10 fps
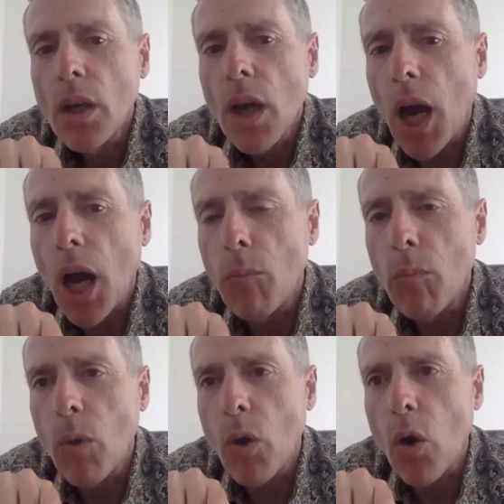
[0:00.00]

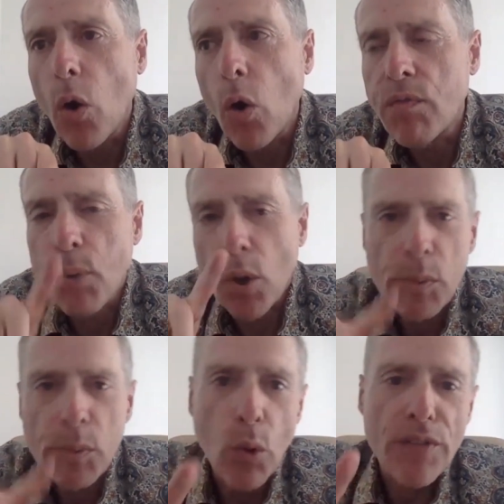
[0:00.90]
of
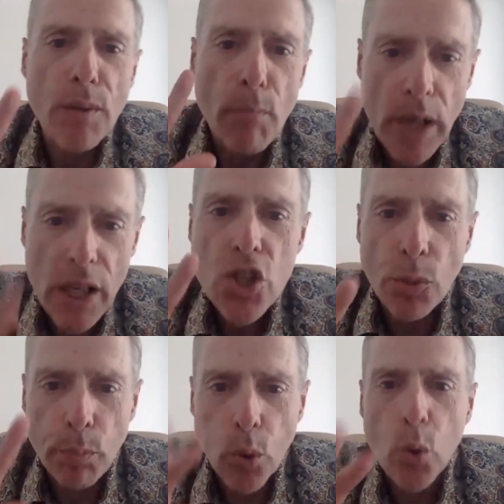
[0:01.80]
probably one of the major
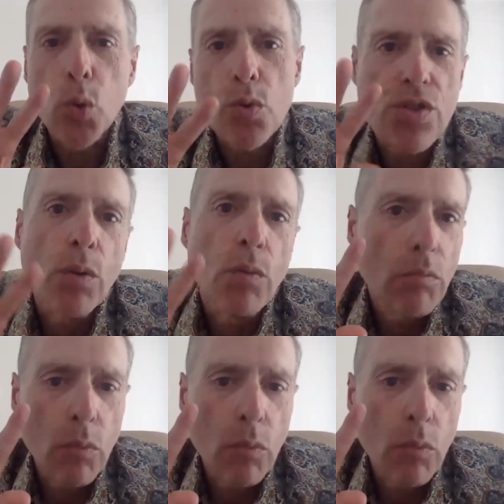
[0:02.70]
pools that